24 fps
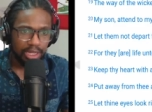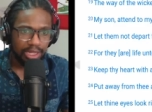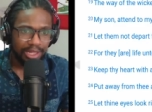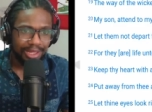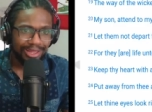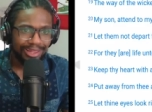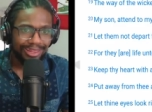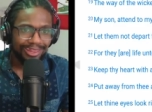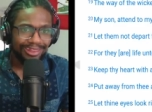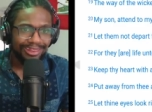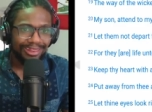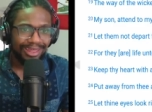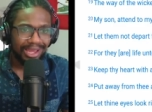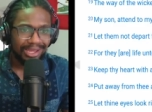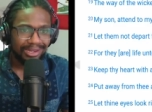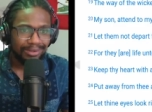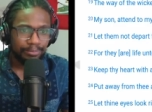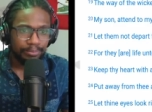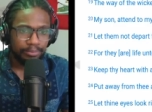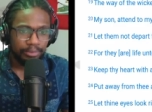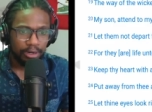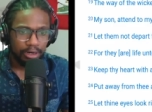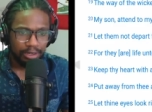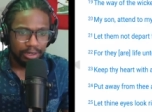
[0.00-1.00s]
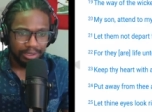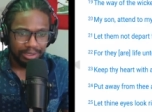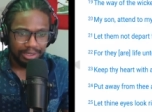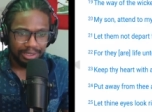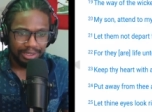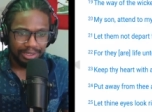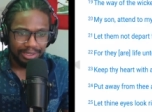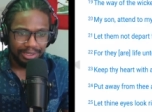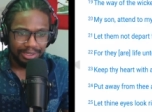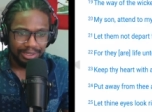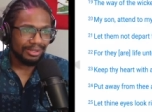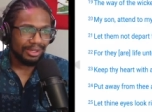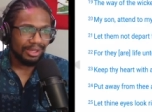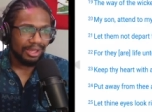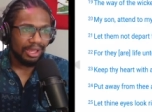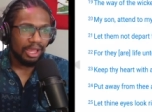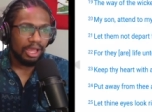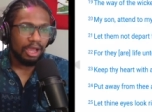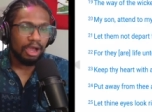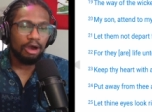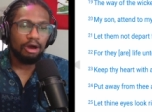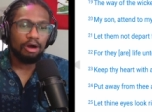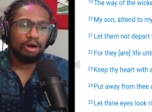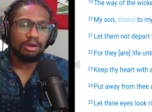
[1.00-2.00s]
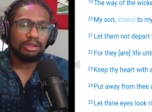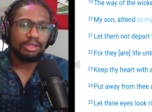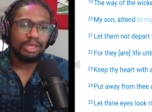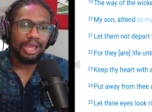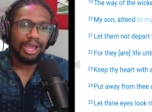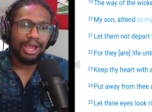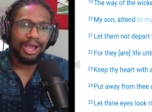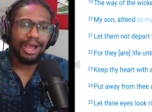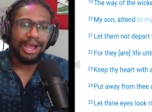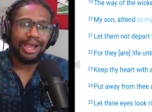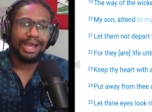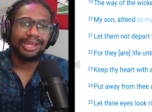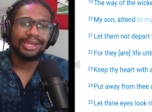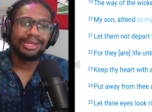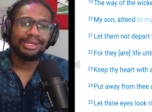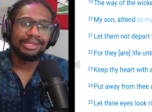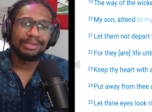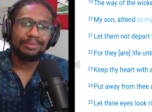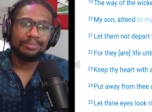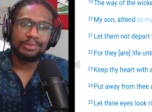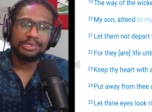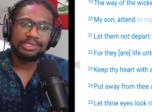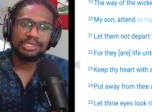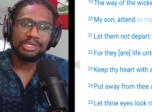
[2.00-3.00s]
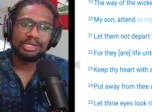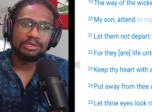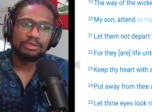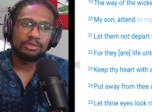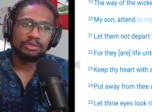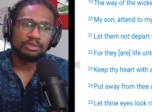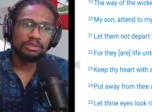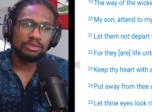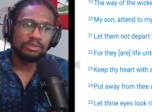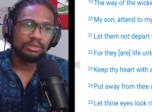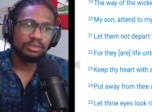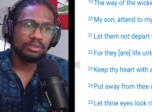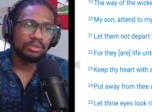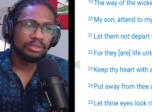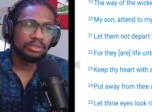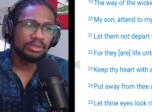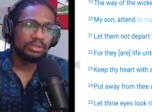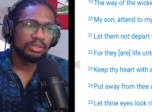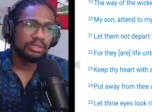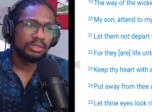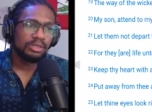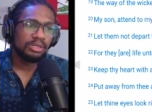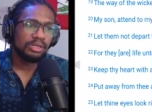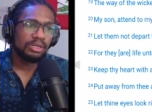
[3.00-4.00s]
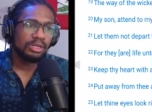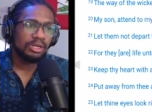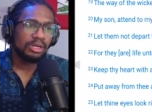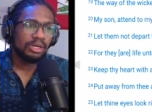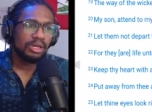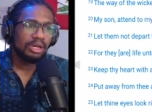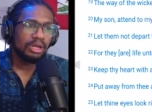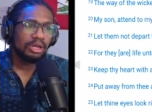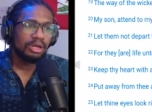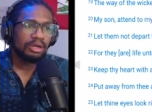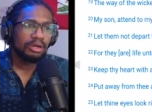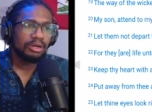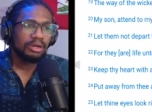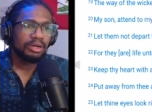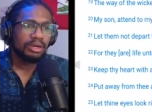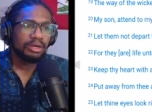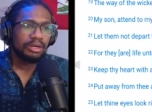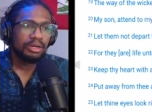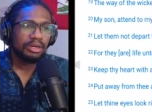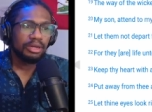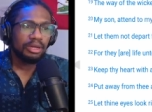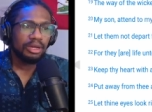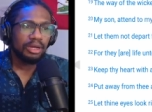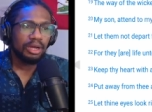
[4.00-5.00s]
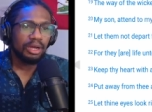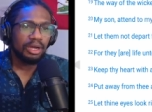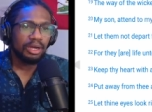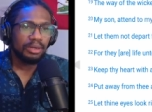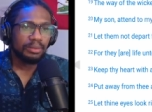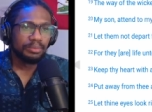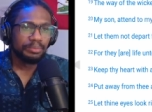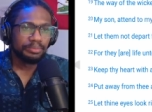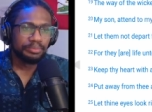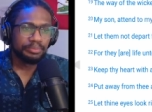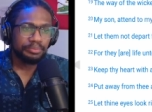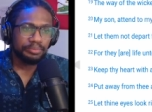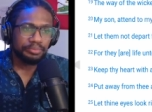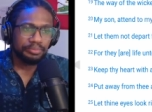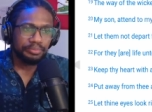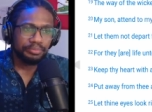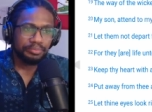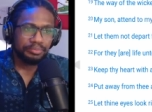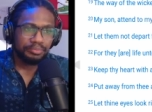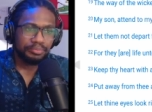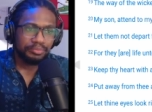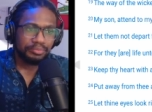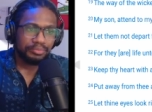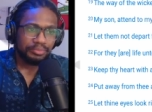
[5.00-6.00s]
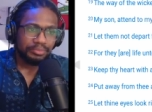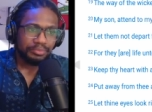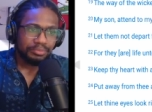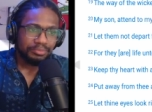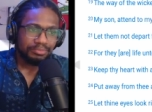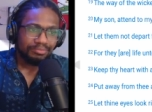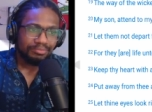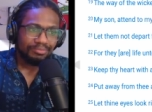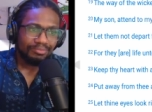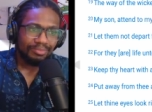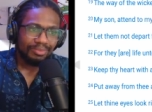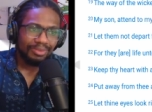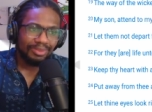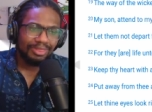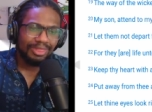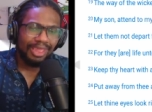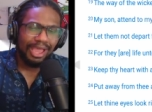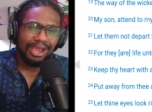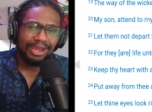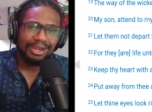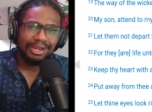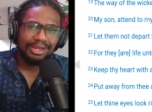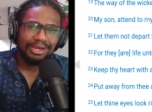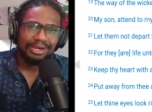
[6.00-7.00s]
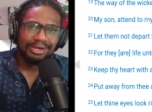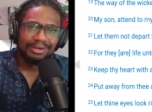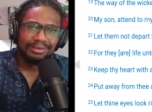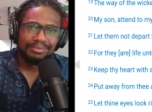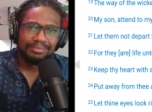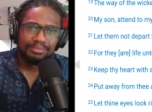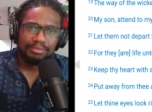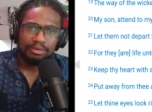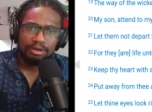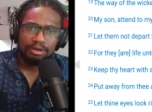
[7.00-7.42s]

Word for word: that part? Oh yeah, I did mention to you um that um